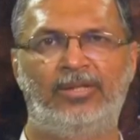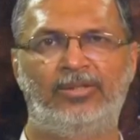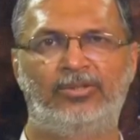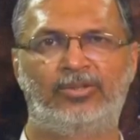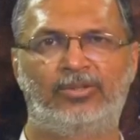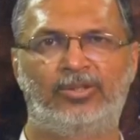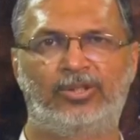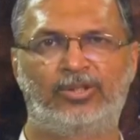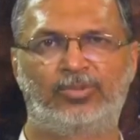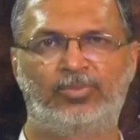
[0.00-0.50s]

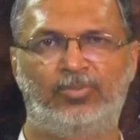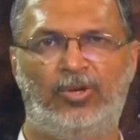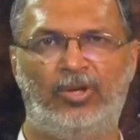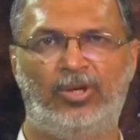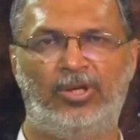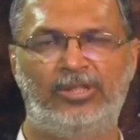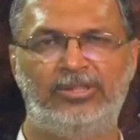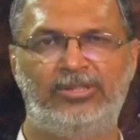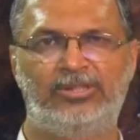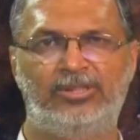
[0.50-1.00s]
So, the
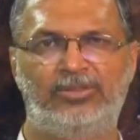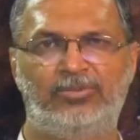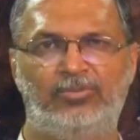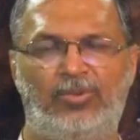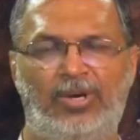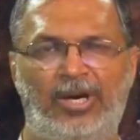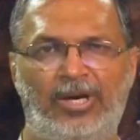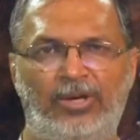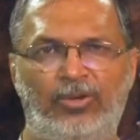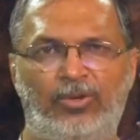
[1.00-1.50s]
smallest is
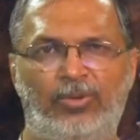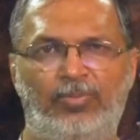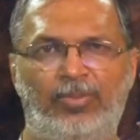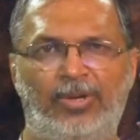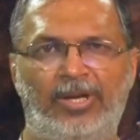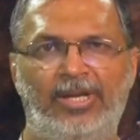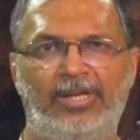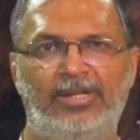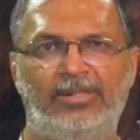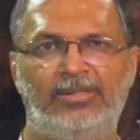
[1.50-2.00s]
one
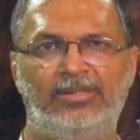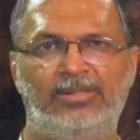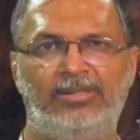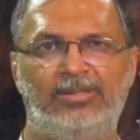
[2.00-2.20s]
opening,